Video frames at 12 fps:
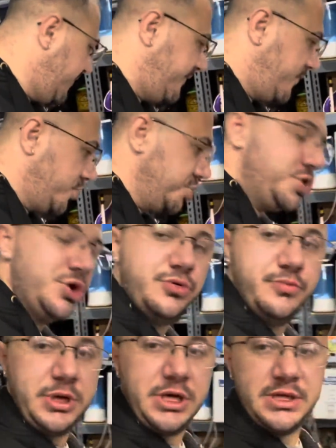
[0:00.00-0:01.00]
front
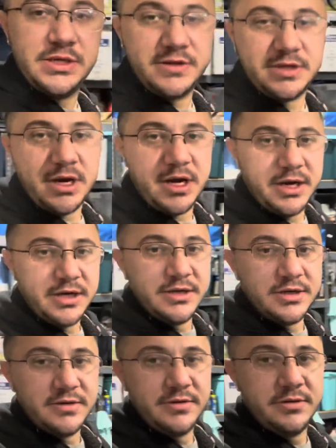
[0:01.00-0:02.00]
tube because the
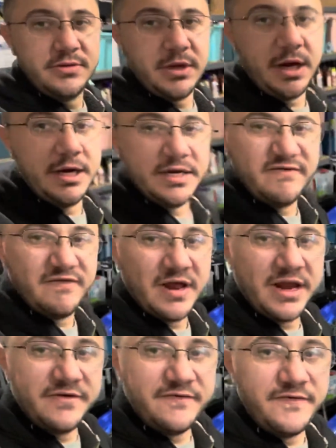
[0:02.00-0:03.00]
tire is
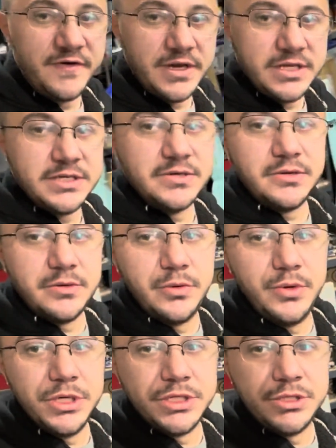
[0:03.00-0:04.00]
flat in the front, so
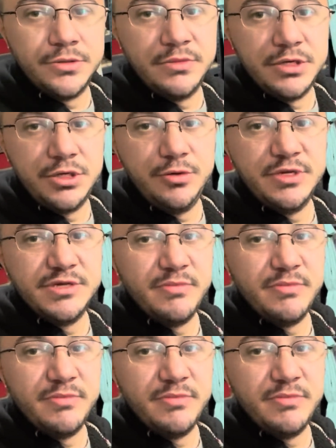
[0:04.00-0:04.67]
we assume the tube is